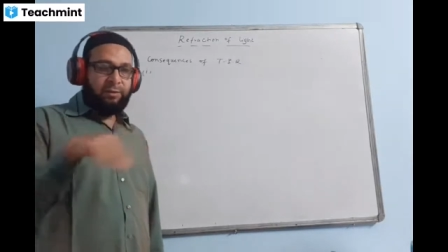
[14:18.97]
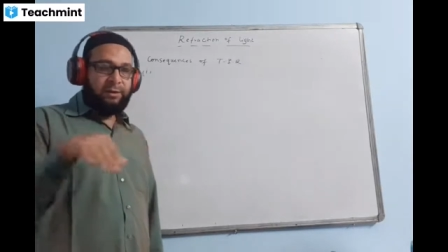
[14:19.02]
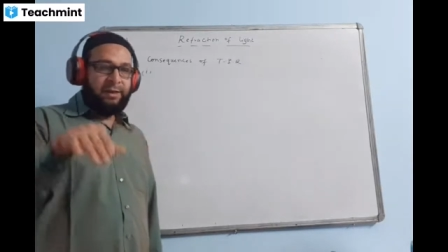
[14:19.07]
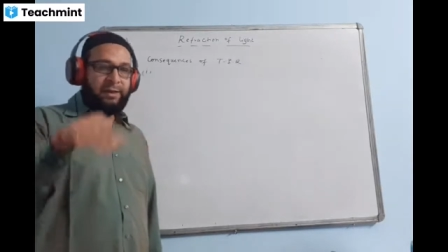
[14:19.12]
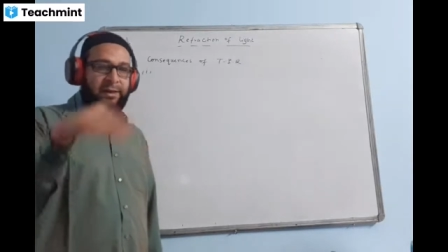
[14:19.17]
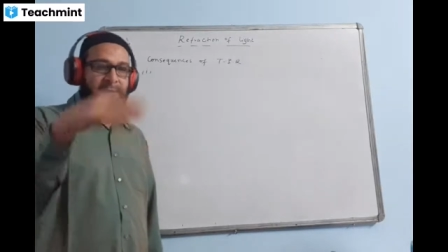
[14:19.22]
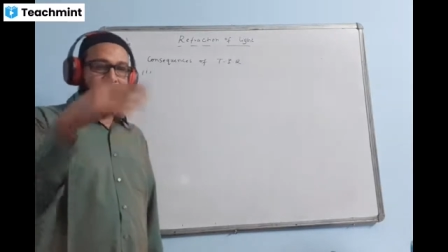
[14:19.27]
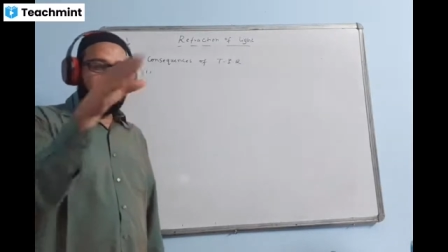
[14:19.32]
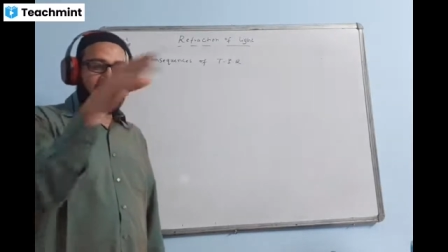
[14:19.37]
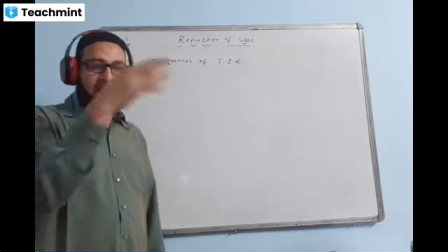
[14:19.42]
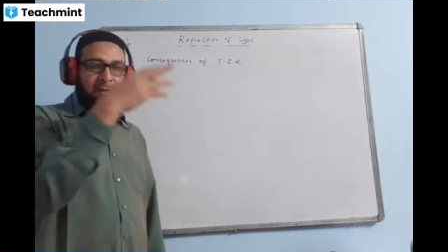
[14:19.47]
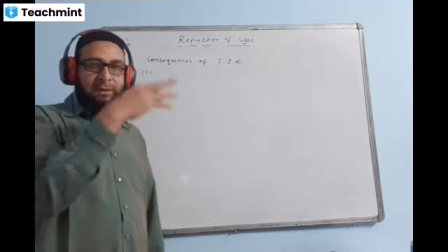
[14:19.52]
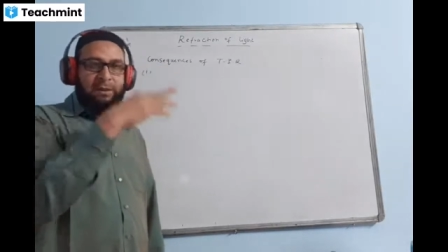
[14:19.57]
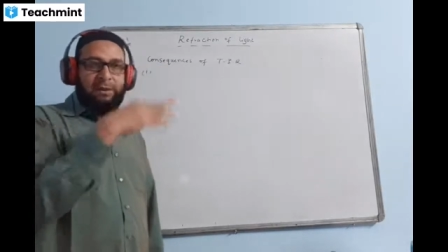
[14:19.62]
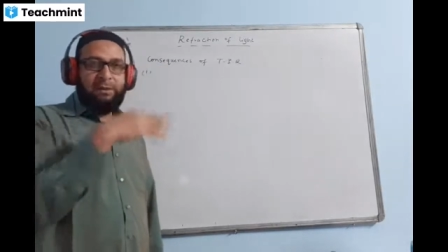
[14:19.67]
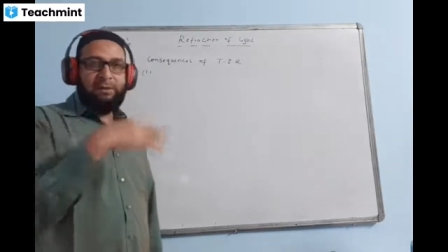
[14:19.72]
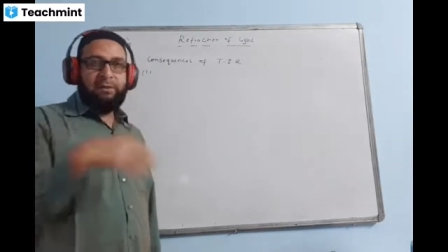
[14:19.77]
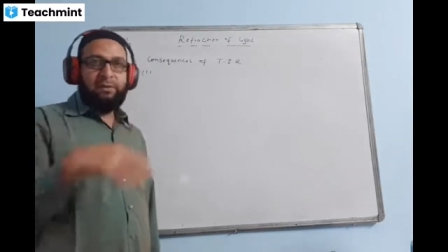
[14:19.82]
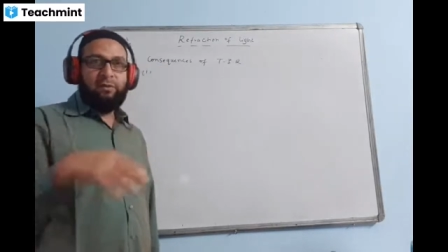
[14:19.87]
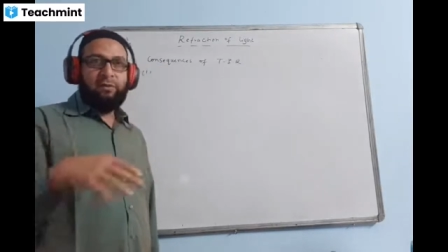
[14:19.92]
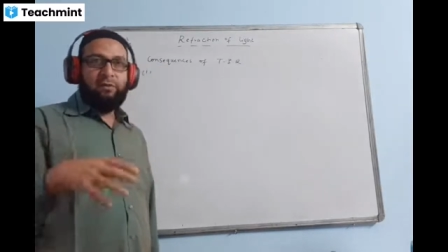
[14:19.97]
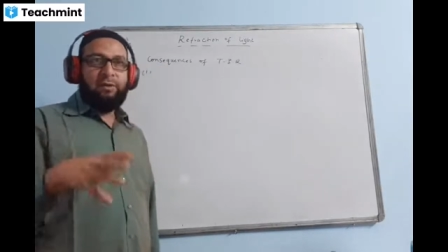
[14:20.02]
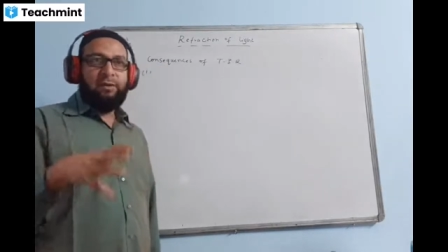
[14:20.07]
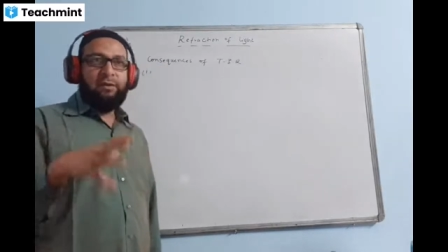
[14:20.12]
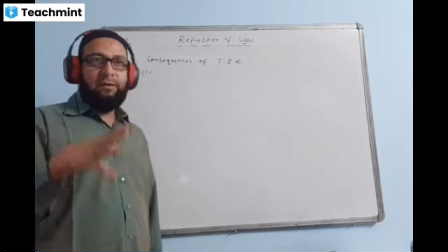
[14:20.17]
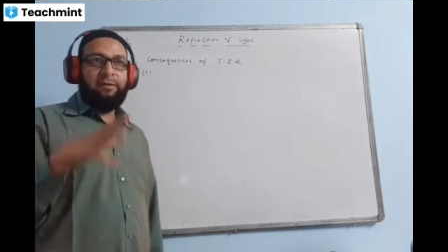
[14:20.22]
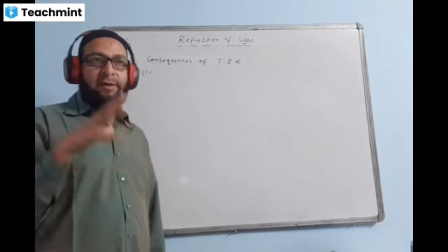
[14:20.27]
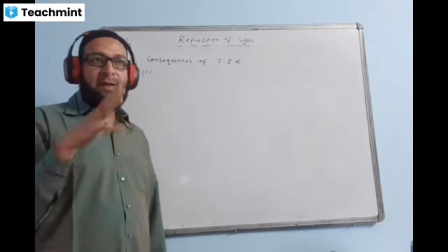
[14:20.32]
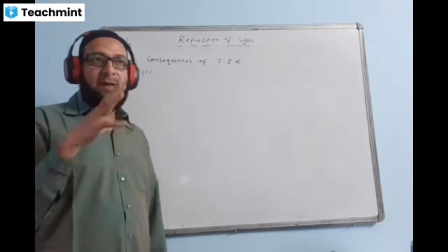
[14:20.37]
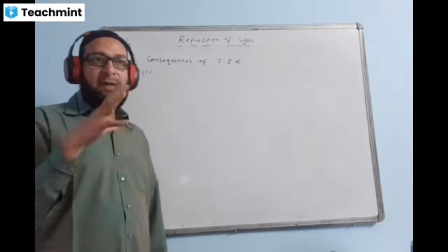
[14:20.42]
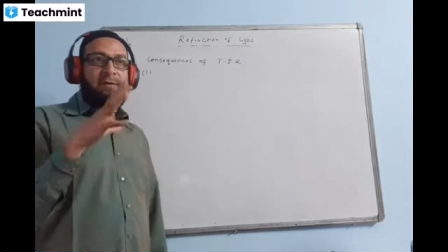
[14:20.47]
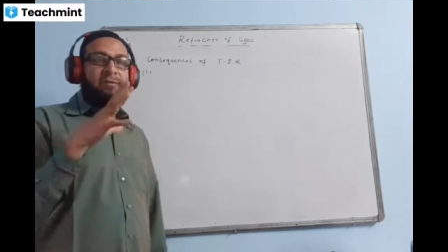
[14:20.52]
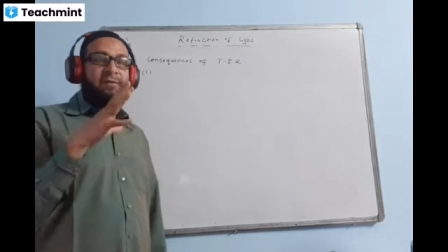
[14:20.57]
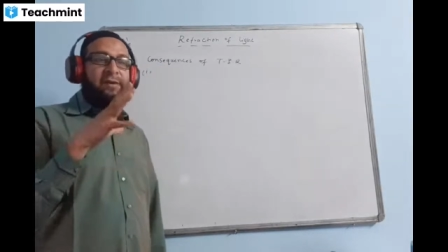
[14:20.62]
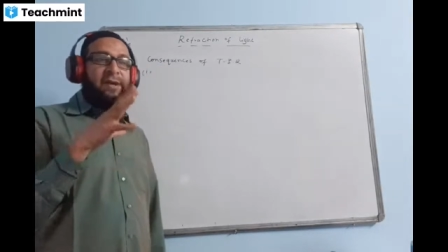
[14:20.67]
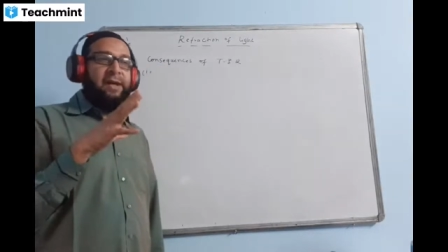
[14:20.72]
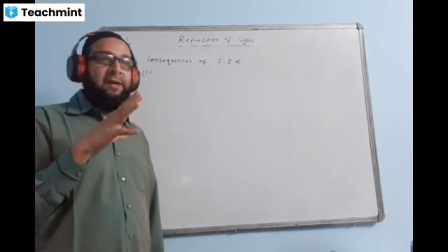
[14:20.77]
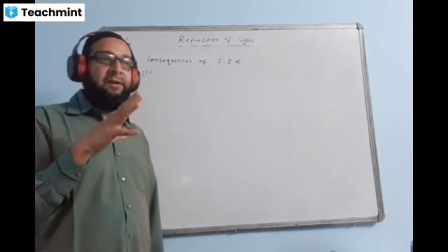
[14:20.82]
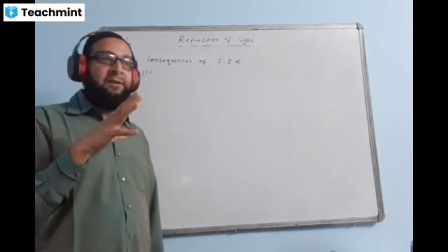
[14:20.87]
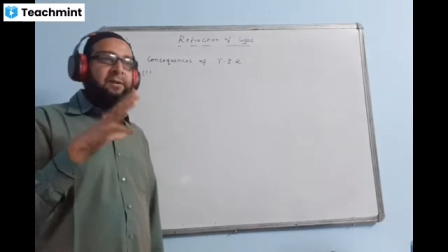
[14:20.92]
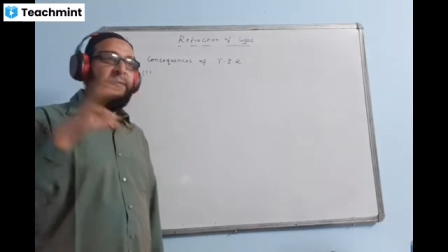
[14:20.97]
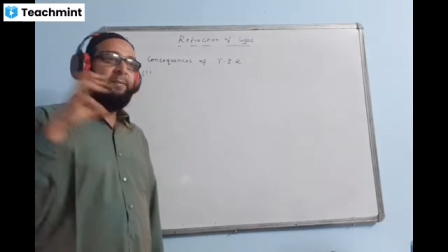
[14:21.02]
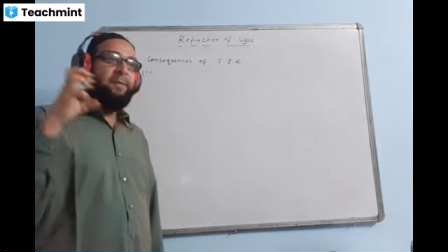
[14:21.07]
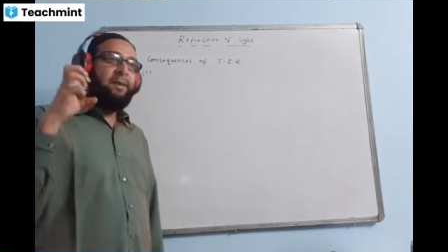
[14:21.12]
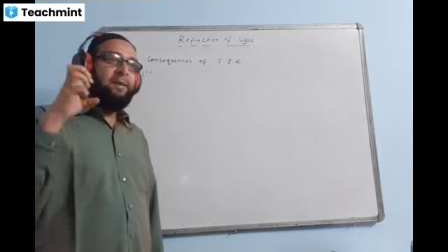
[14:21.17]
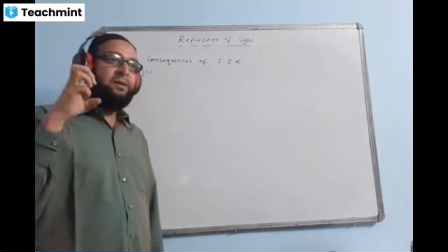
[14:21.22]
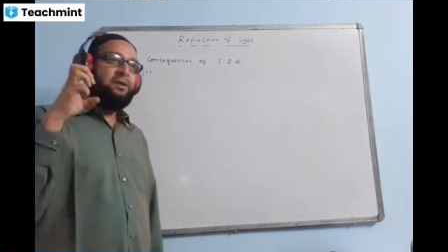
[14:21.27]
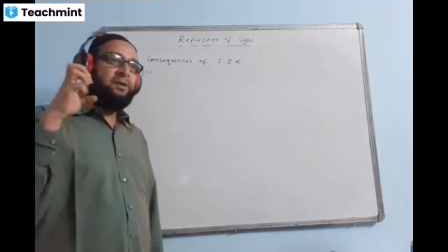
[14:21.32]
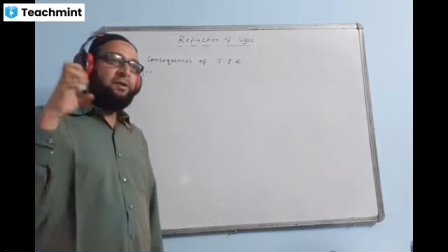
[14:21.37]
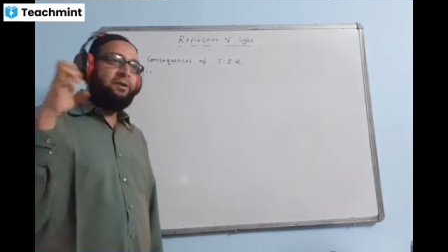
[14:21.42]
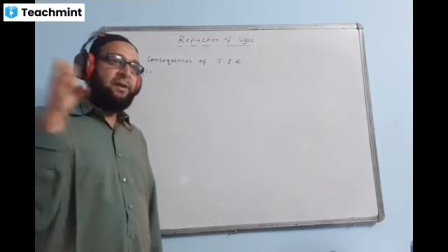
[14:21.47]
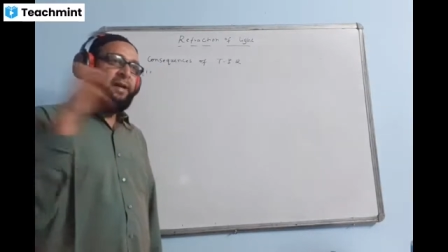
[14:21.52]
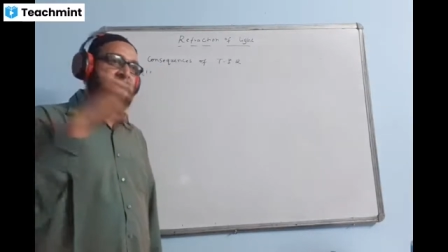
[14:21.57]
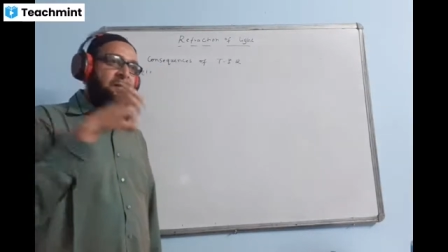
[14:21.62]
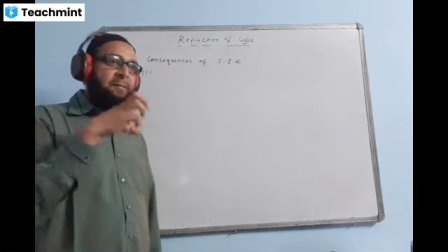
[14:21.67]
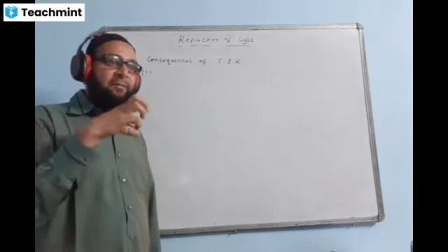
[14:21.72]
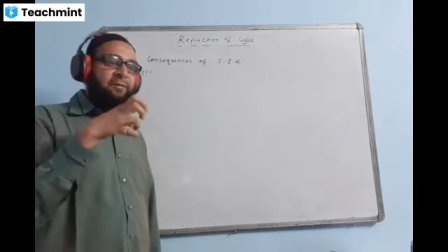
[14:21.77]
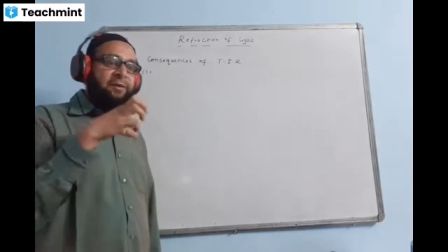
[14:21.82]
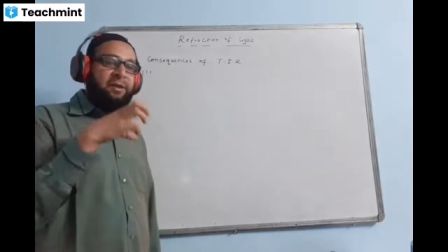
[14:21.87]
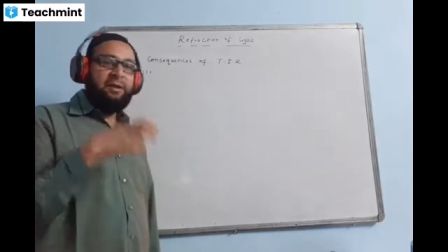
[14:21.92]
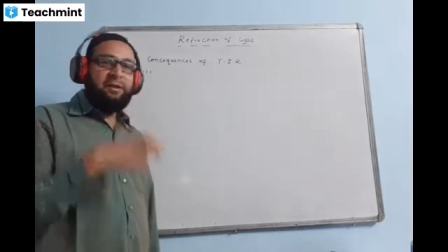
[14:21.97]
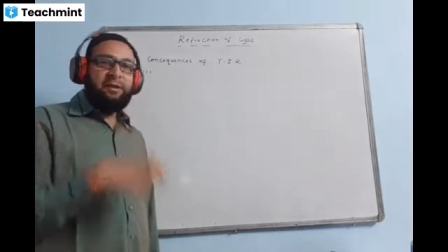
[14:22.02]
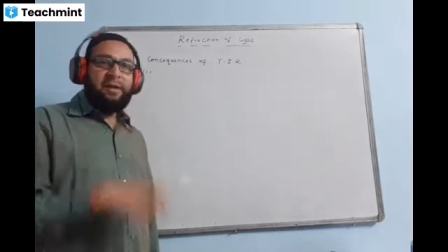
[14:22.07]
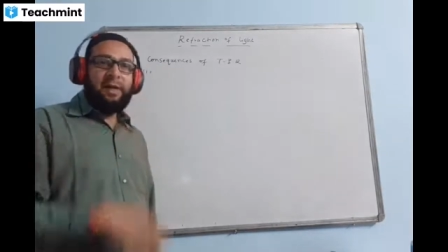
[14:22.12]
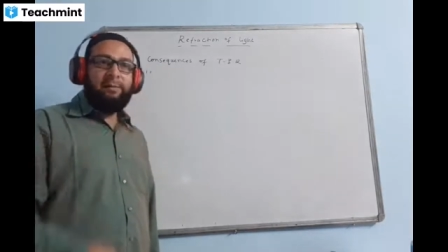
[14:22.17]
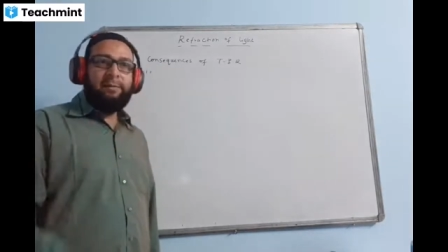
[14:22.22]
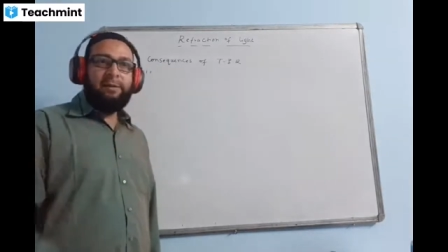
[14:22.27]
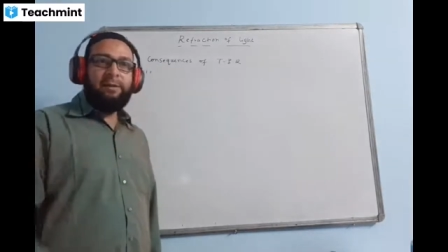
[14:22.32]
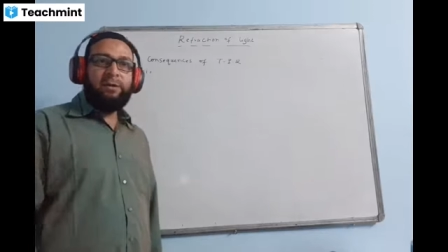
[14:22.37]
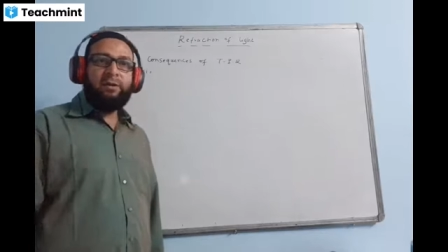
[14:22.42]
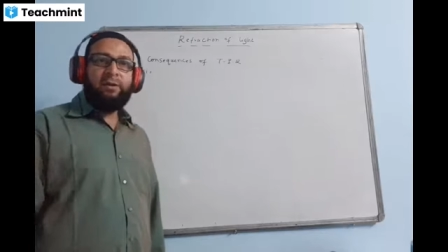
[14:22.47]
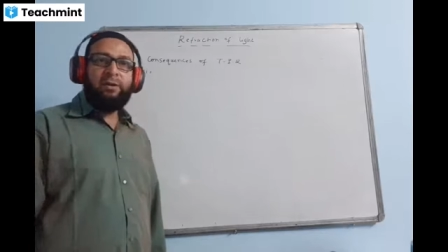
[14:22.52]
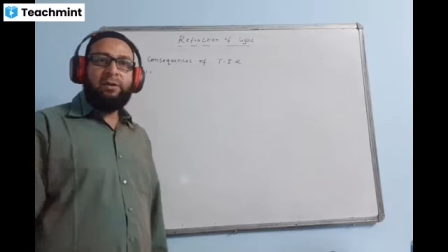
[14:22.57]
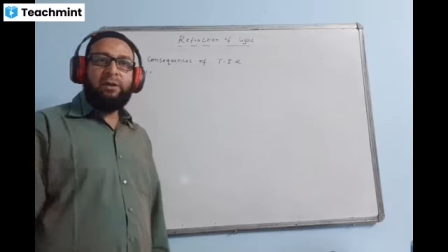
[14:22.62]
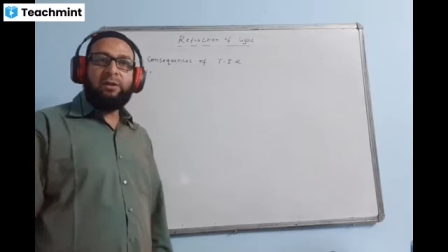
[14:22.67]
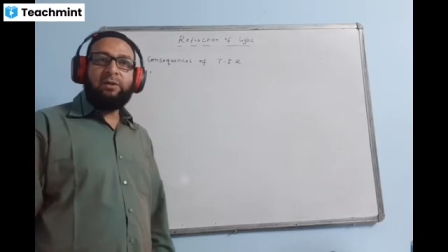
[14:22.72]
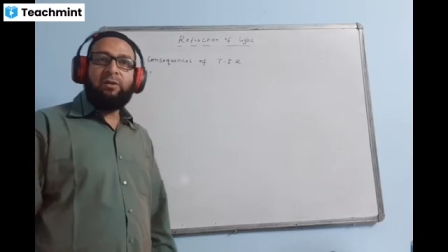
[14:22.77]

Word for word: So the ray of light remains trapped within diamond. It does not come out.